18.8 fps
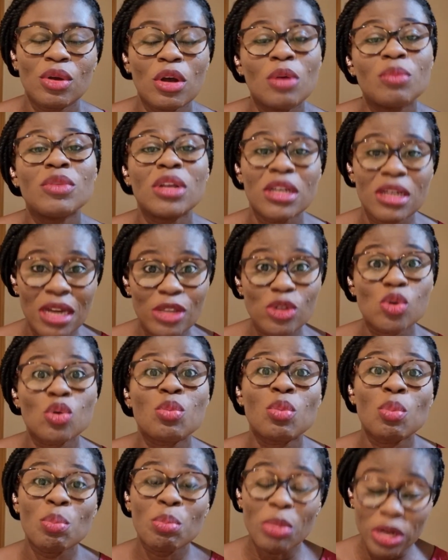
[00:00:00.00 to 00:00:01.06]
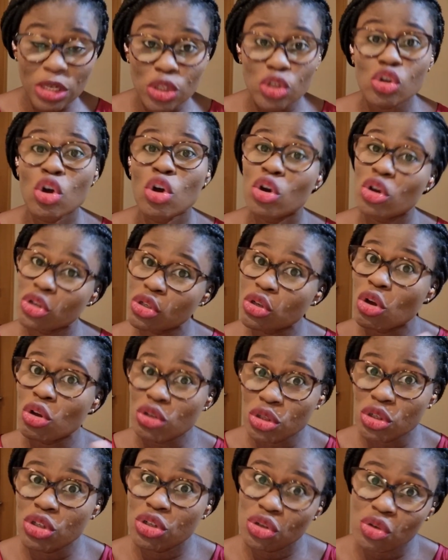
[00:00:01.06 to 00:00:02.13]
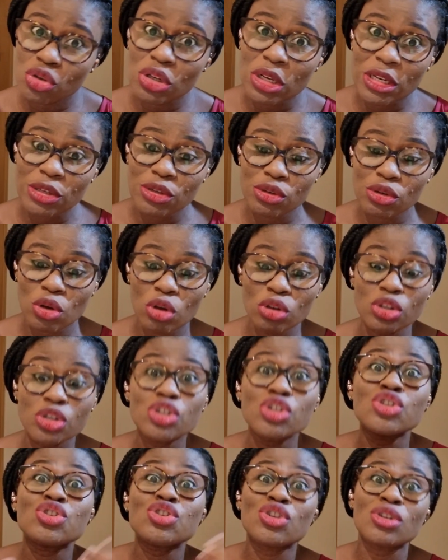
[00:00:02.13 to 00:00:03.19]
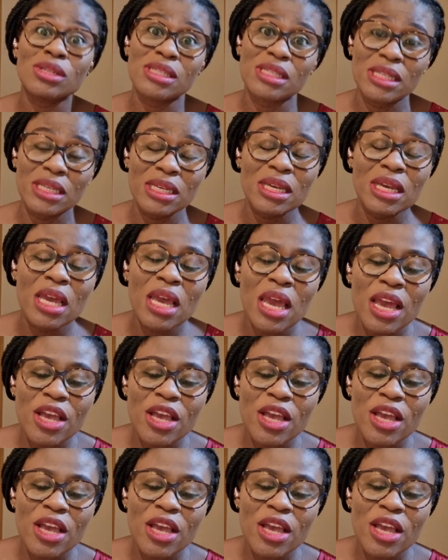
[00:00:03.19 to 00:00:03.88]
they needed to monitor us continuously.